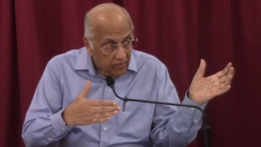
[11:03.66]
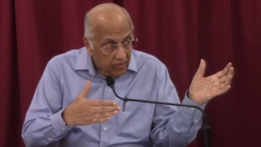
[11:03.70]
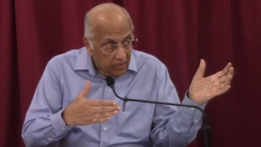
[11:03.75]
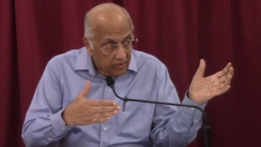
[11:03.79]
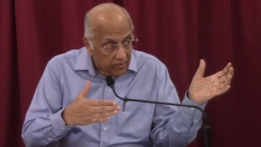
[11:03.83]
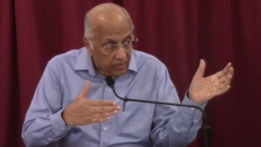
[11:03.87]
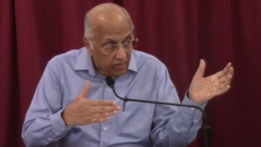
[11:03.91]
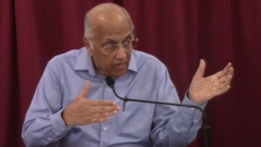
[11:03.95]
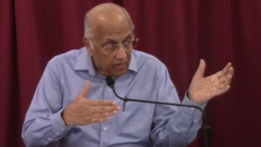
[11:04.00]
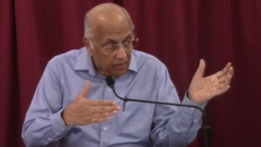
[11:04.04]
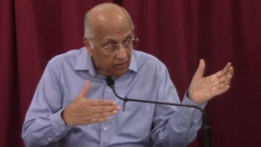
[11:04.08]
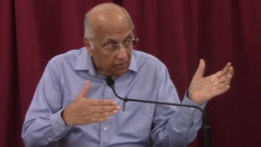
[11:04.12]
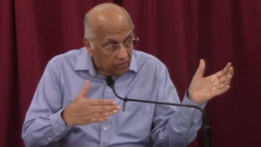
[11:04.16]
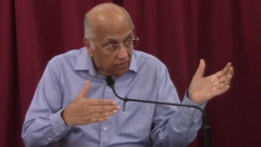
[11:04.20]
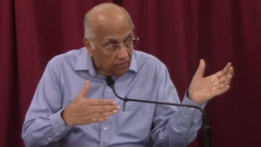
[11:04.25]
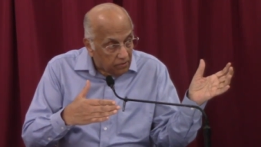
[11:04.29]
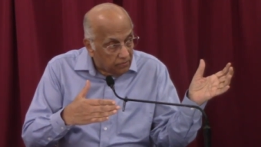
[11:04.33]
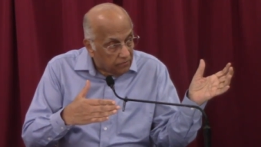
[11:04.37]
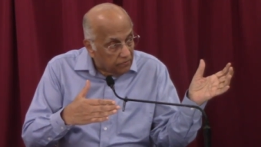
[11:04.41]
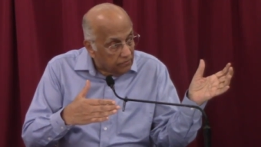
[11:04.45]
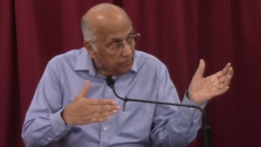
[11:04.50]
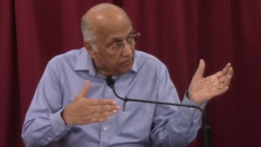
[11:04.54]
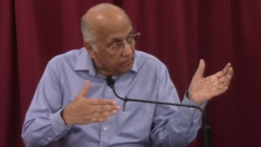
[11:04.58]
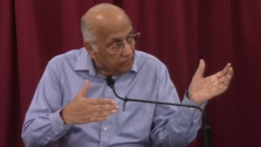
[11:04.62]
It's like, you
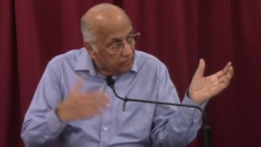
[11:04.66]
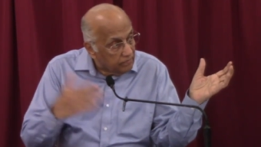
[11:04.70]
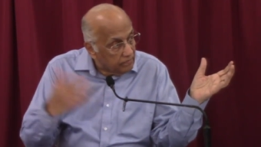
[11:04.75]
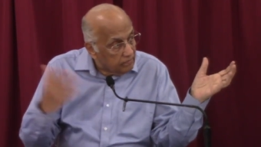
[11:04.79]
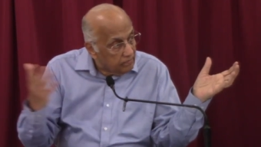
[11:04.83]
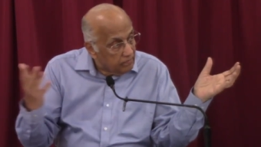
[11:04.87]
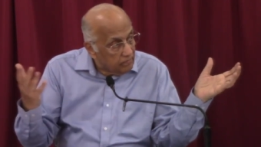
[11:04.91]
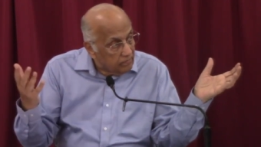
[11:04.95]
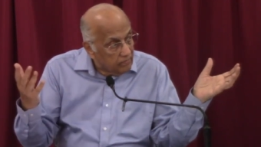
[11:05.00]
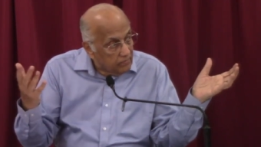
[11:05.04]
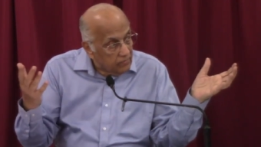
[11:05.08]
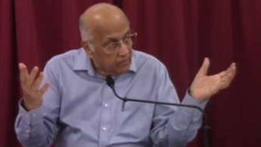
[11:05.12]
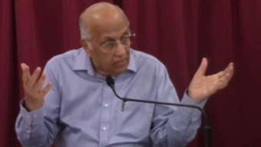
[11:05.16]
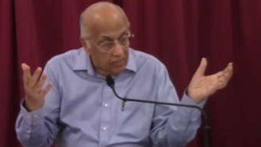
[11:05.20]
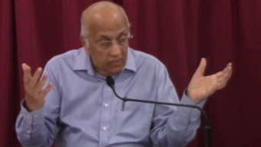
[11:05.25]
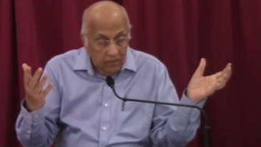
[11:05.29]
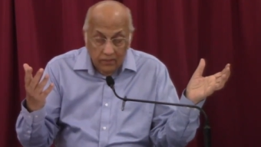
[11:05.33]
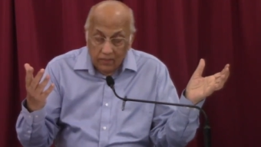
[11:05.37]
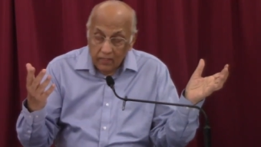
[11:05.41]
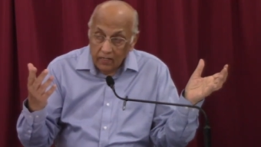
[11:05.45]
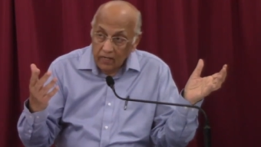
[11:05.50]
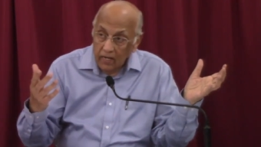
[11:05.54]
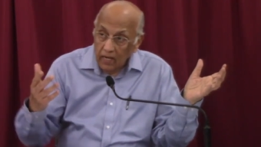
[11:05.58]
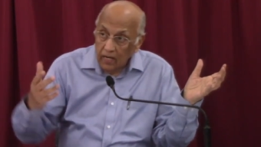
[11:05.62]
know, if a
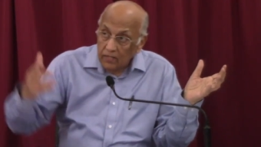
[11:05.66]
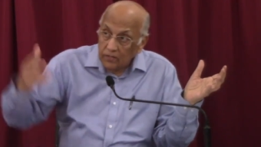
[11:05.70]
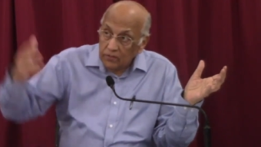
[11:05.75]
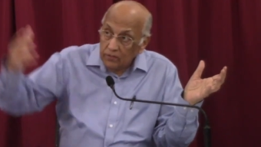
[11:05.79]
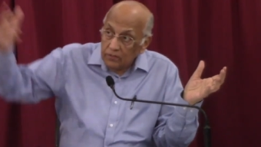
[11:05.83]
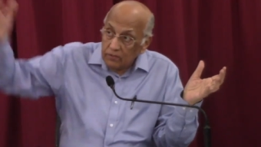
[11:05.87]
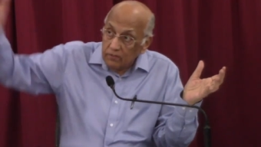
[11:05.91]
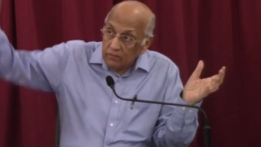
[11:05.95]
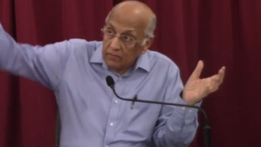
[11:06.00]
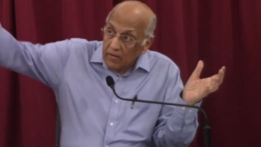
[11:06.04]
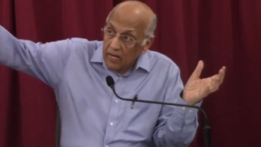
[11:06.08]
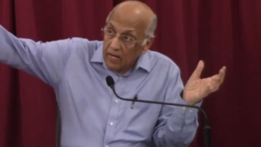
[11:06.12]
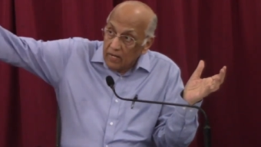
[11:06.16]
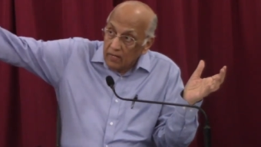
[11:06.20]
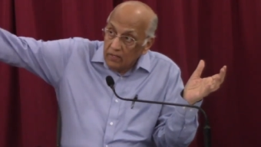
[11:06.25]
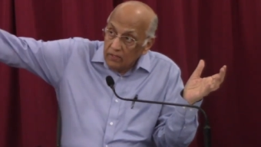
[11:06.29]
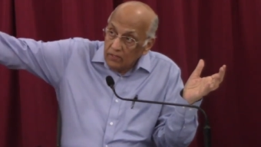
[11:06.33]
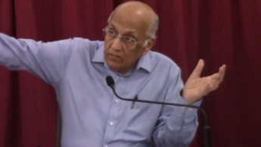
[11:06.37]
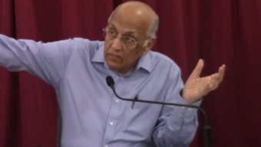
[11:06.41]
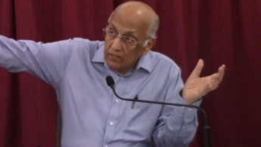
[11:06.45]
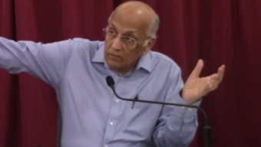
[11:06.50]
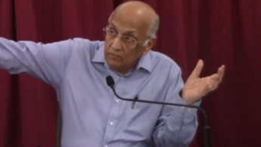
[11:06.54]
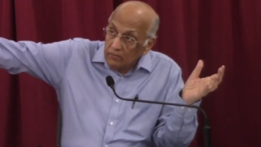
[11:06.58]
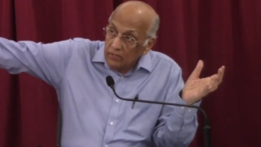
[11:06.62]
girl's engaged to a man
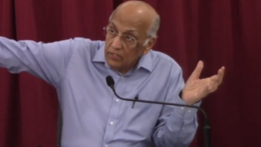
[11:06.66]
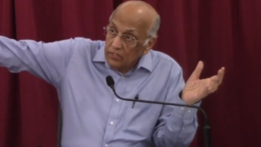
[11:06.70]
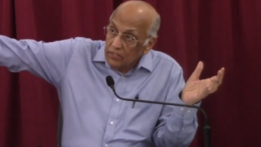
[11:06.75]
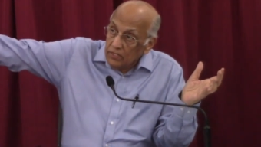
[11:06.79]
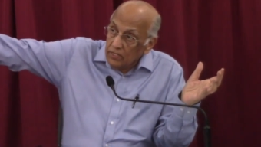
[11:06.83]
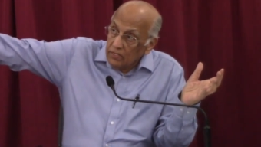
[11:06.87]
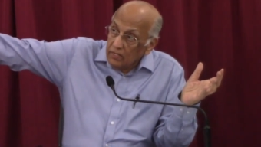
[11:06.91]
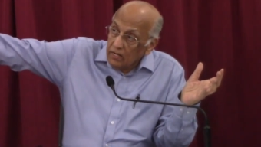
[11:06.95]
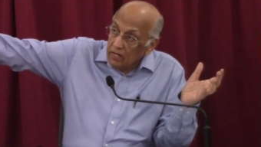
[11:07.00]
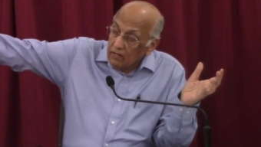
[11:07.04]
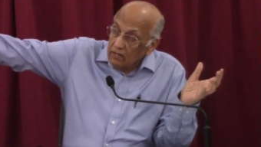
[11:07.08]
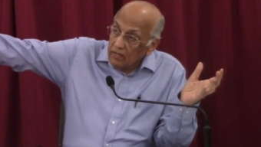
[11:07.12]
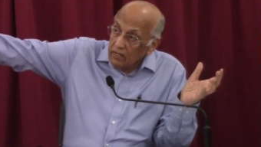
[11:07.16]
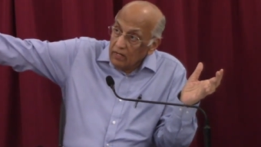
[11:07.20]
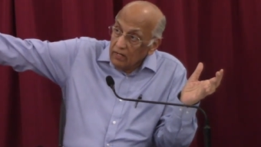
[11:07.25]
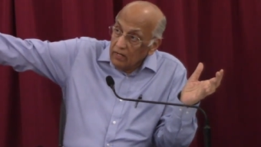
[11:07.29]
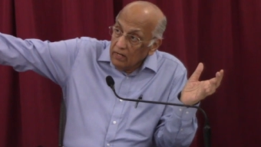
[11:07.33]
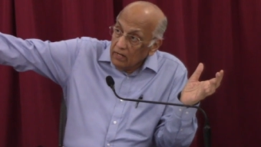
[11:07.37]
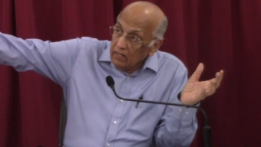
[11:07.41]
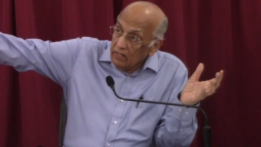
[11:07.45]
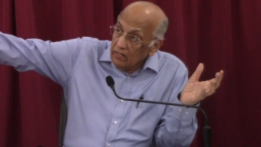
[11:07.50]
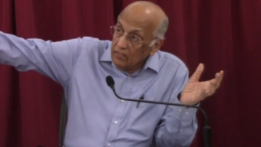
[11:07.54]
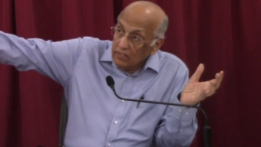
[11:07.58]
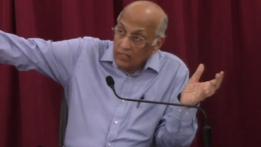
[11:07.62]
in some distant
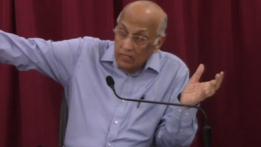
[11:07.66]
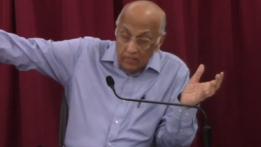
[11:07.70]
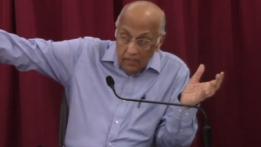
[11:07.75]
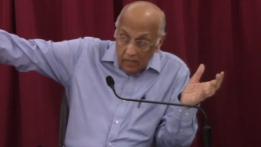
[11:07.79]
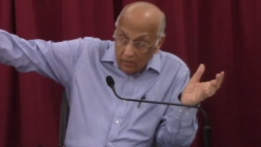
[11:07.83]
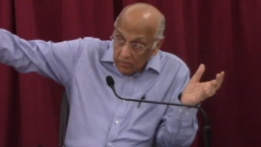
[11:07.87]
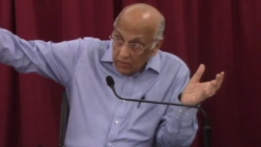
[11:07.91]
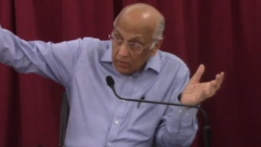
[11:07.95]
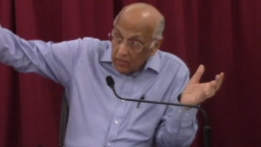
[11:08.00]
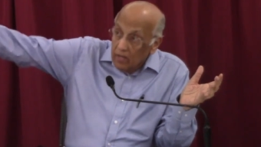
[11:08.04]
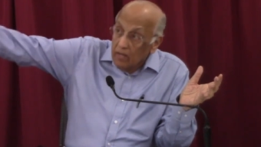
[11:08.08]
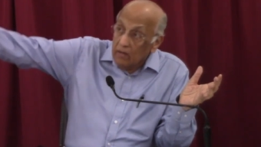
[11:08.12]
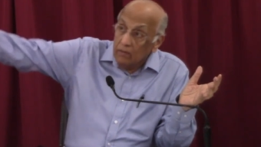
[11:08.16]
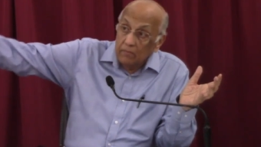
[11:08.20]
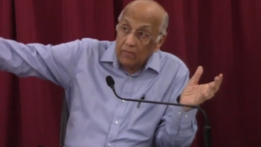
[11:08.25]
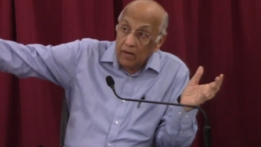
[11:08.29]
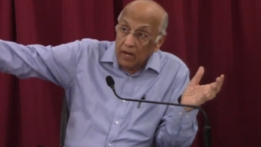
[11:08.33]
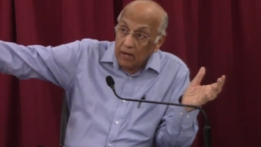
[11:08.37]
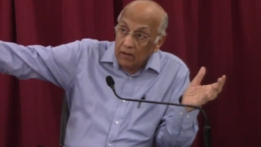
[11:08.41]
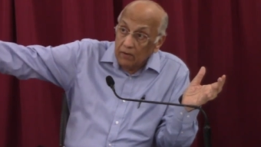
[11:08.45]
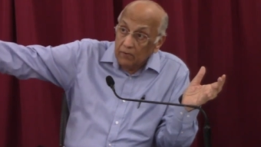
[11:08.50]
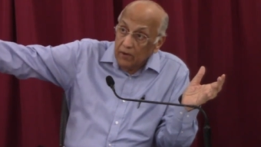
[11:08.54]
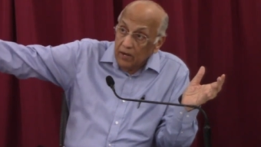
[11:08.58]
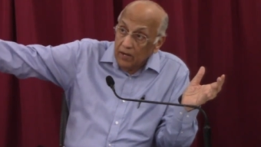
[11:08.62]
country and he says, I'm going to come
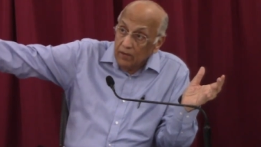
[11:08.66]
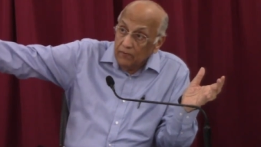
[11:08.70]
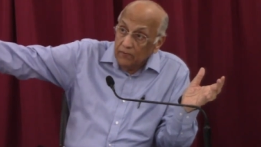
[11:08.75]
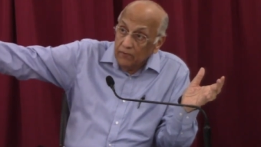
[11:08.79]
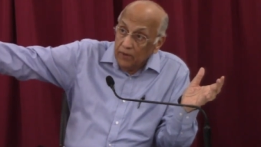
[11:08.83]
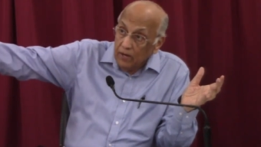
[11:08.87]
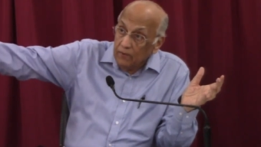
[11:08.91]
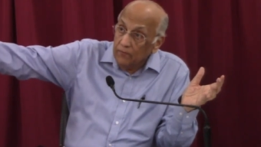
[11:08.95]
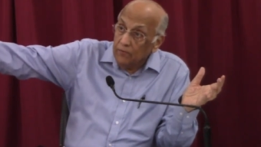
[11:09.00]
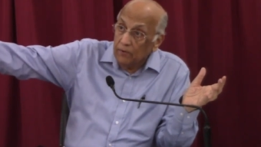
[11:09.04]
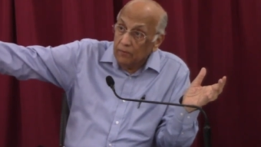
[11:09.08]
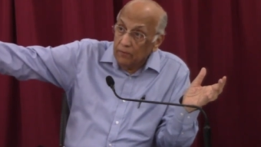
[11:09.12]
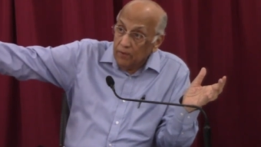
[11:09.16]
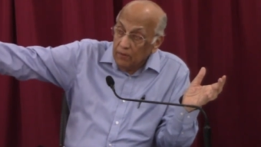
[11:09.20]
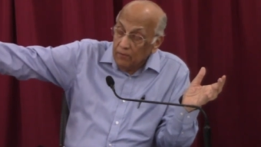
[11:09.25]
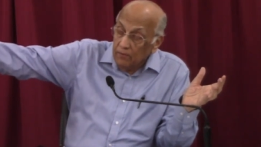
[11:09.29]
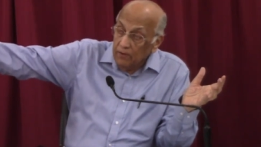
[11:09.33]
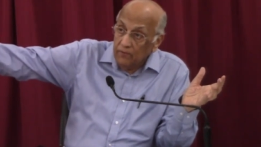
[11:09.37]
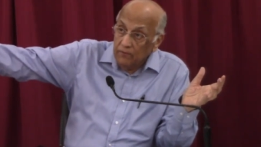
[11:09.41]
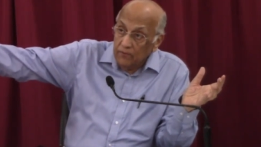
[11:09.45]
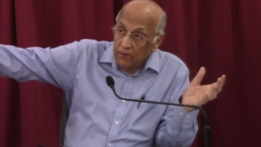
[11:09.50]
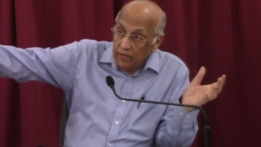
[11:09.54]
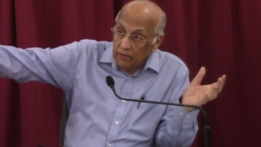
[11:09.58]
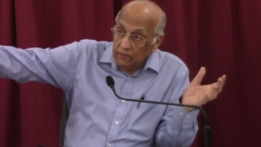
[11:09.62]
back, wait, wait for me,
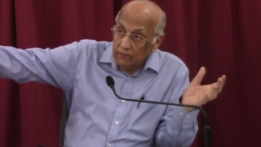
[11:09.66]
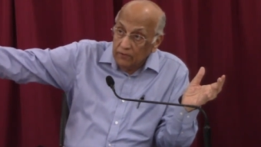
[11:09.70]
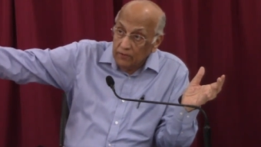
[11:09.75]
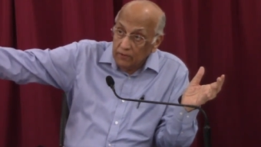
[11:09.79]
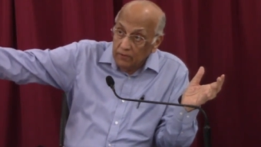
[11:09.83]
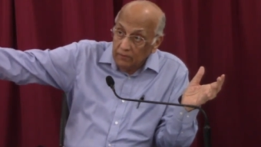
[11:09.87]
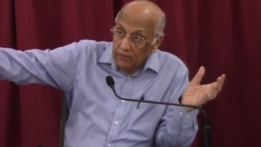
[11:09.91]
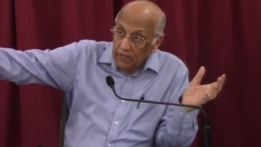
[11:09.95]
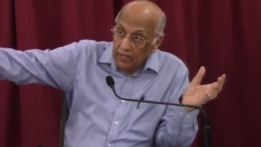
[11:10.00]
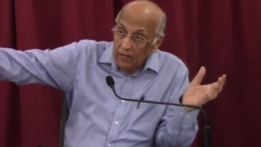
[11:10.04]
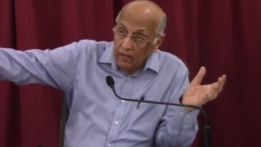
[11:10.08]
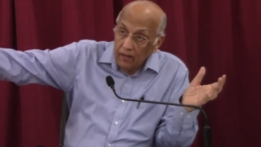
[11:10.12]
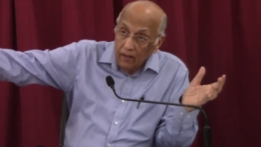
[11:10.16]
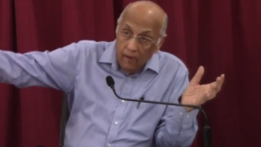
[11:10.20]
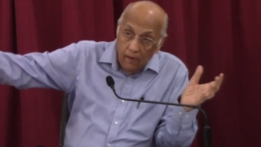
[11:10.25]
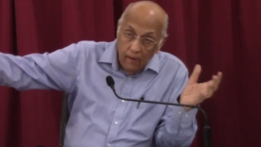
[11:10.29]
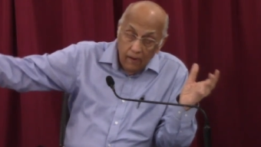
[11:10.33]
be faithful to me.